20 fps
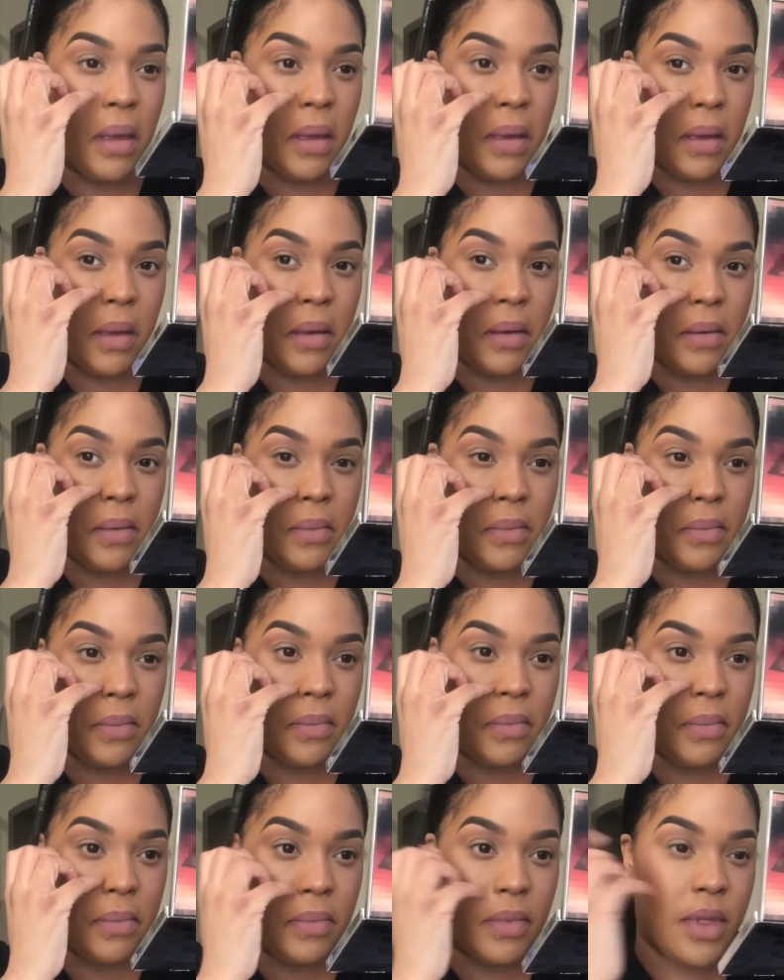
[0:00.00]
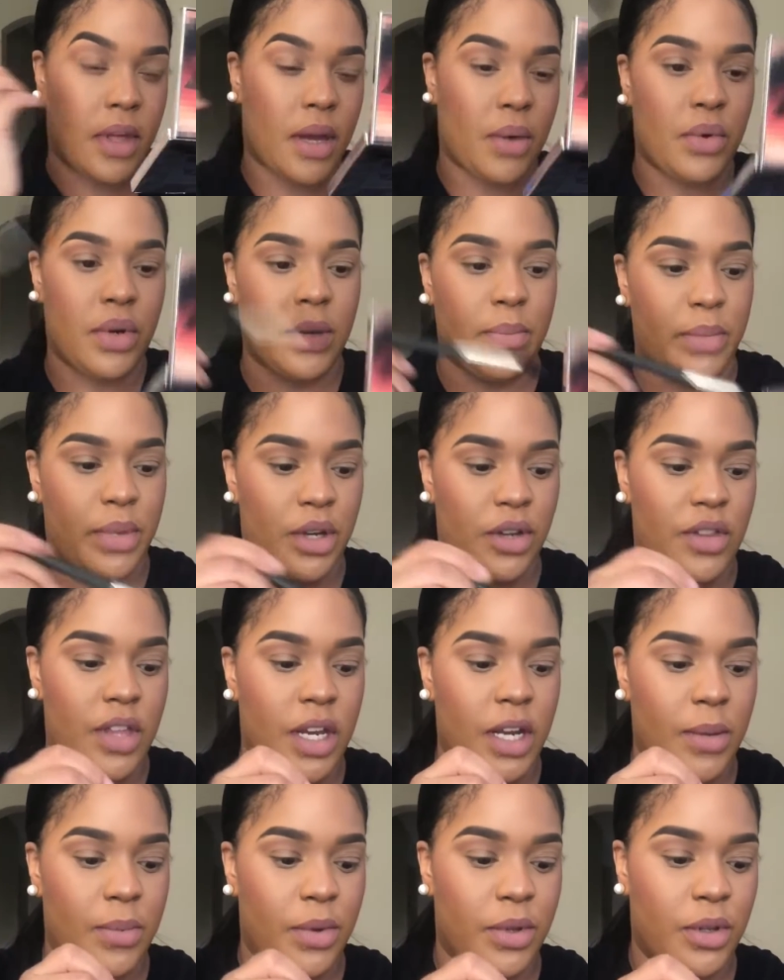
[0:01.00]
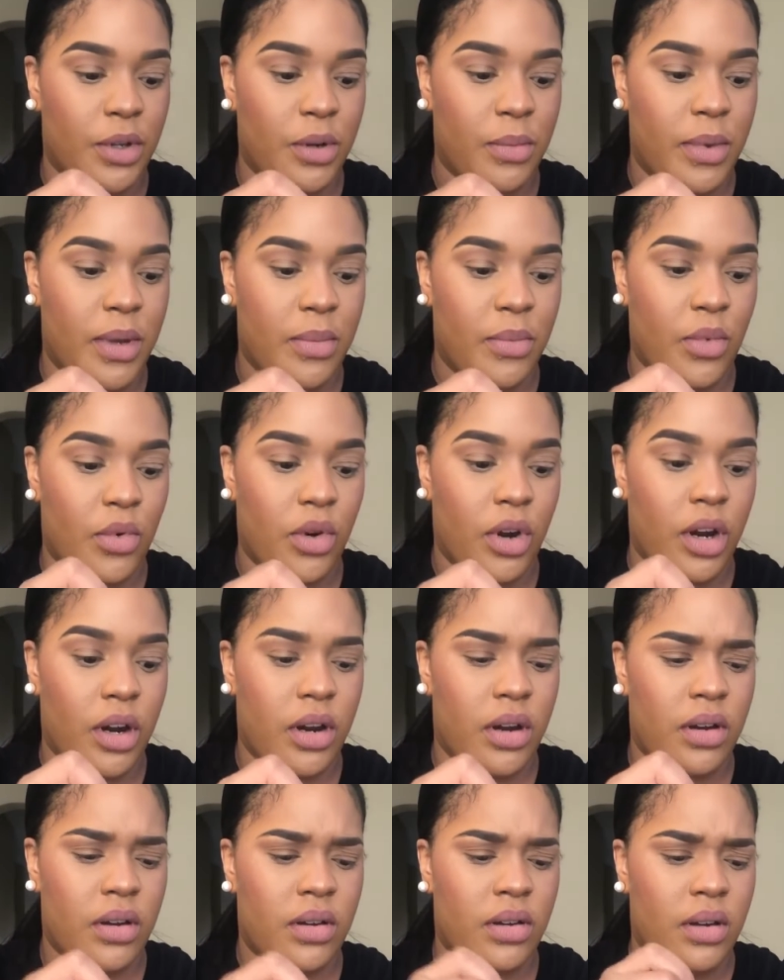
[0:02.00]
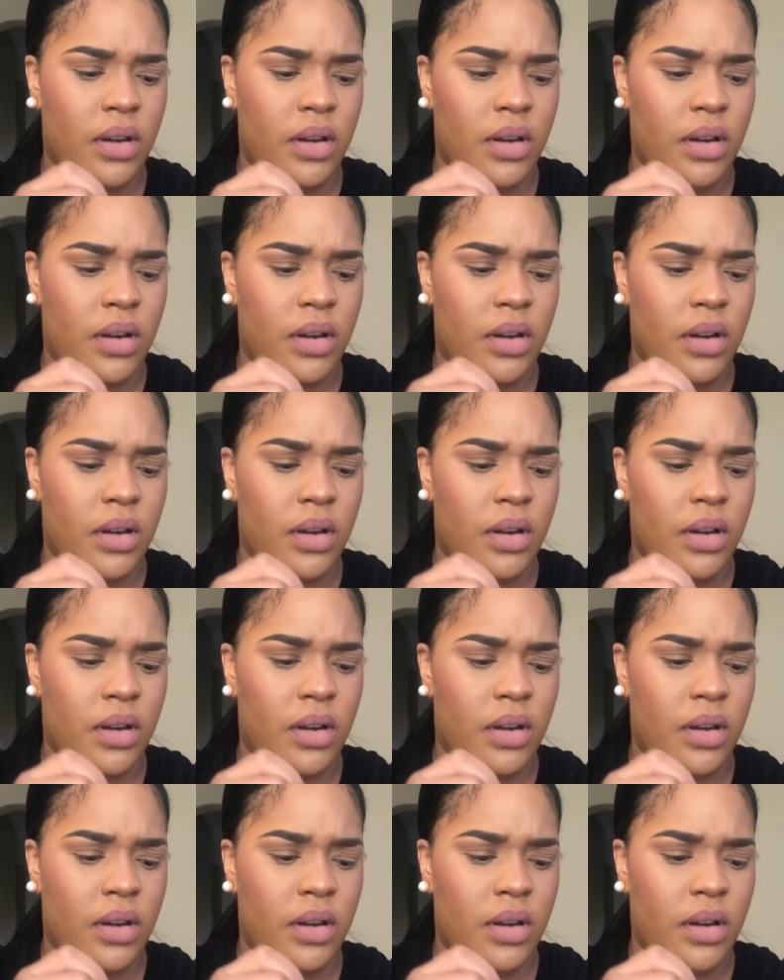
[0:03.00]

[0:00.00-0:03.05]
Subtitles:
I think I want to build that up a little bit more.